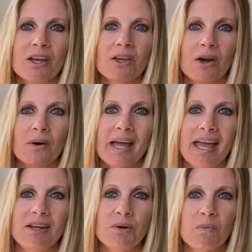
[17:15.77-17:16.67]
go
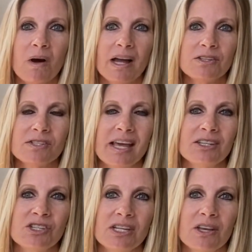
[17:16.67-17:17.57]
ahead and watch that
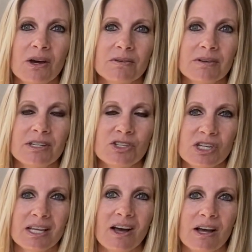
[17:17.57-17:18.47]

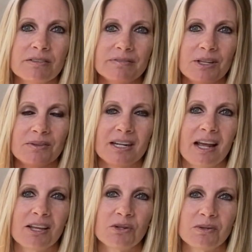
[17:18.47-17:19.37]
Qigong flow that
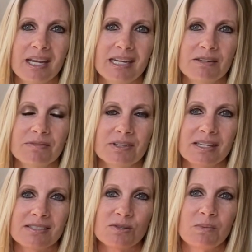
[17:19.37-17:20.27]
I created for
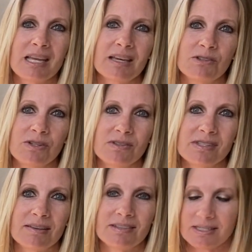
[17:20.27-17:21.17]
this week of June
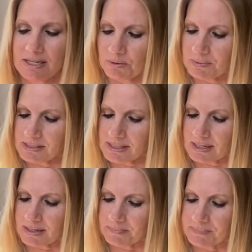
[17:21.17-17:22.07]
17th.
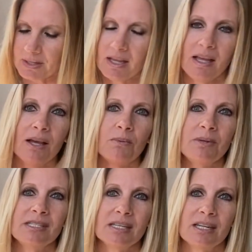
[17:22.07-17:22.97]
We
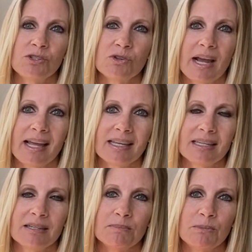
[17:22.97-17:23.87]
did a
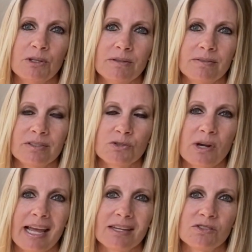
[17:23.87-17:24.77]
dragon move.
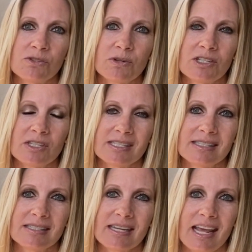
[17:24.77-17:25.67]
Dragon stretches
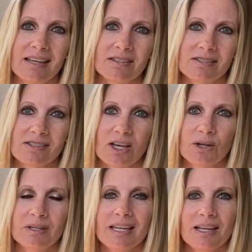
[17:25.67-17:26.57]
his tail.
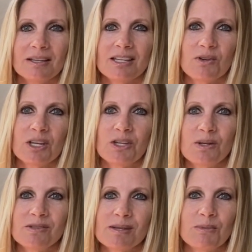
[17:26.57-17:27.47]
So you can
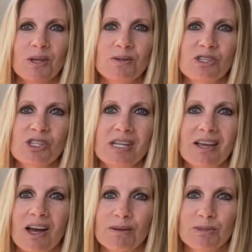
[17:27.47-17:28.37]
use some of those
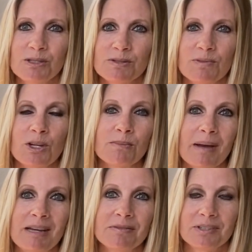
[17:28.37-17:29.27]
Qigong moves for your
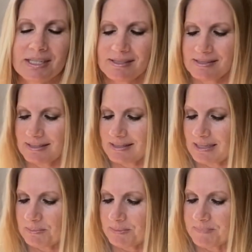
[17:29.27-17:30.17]
mindfulness tip.